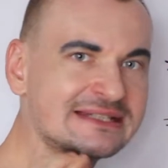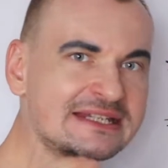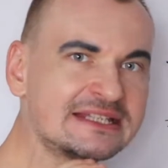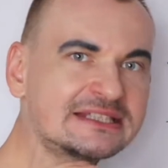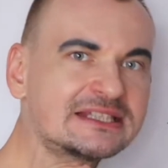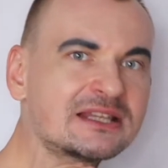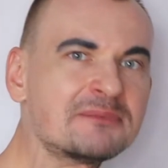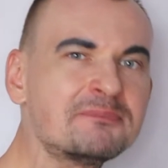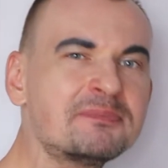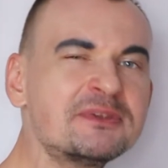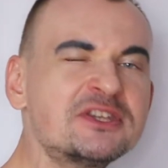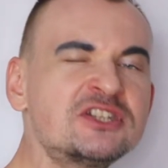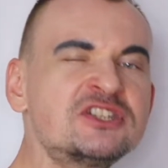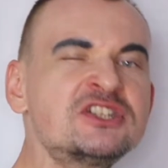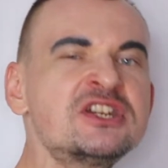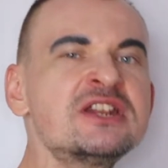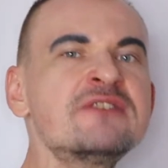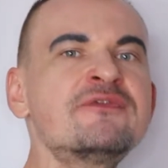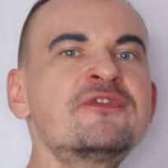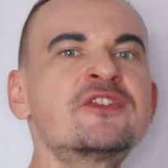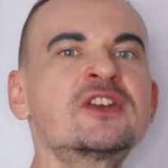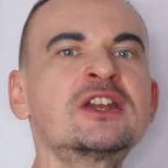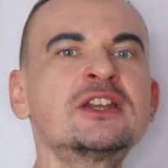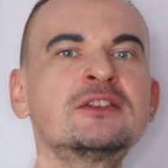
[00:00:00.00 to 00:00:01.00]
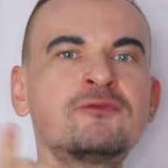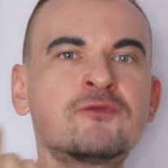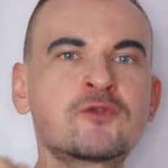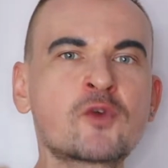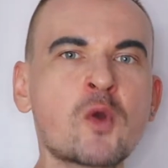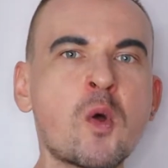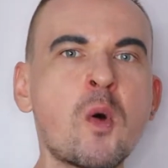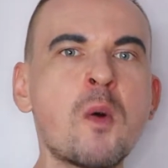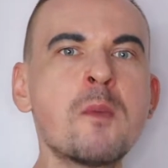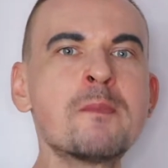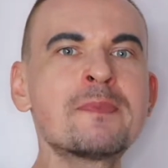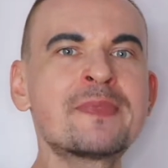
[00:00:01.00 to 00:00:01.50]
a little bit different
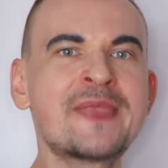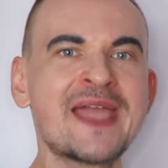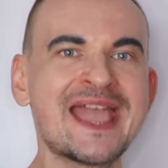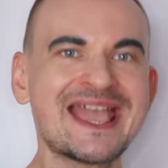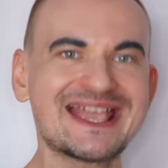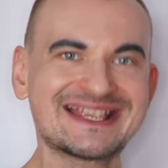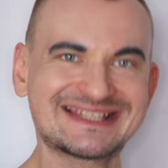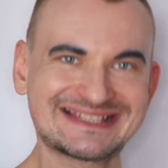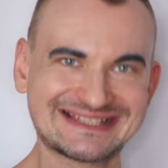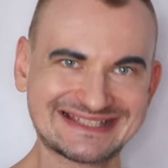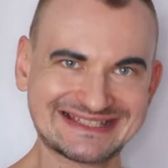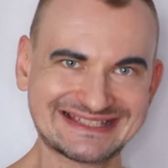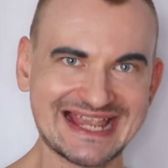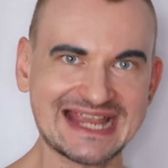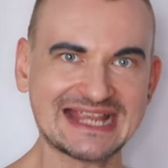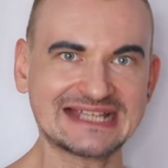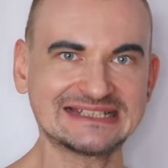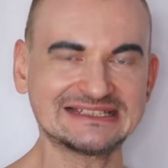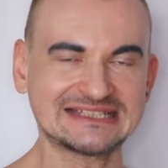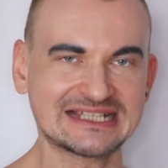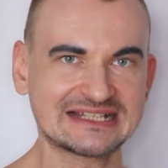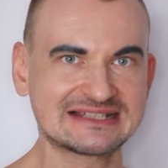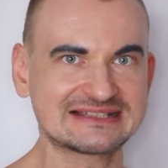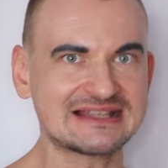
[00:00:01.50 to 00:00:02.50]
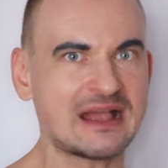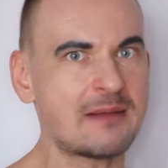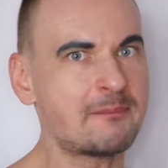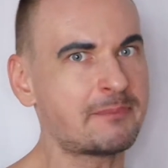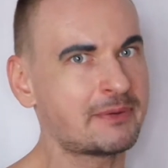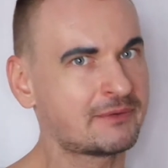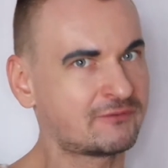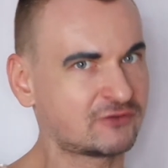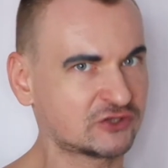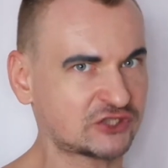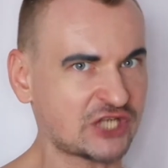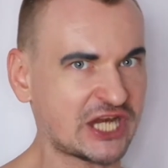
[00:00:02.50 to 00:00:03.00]
from the second
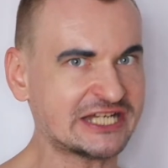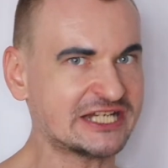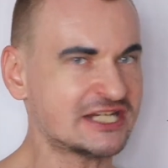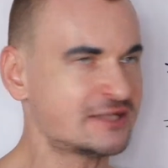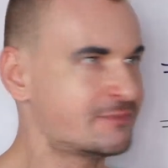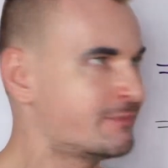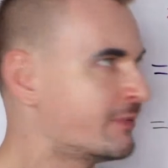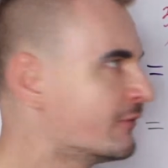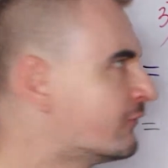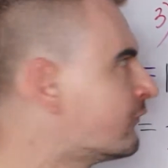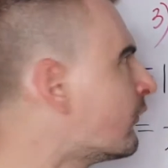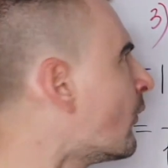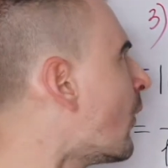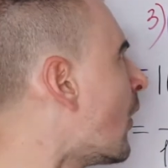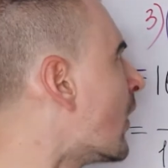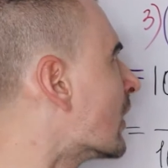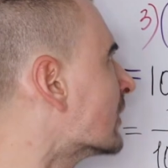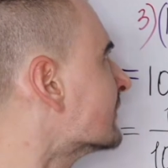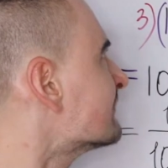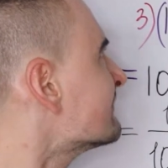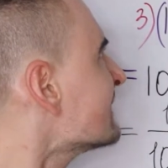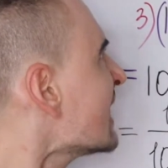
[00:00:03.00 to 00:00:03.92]
example what I did before.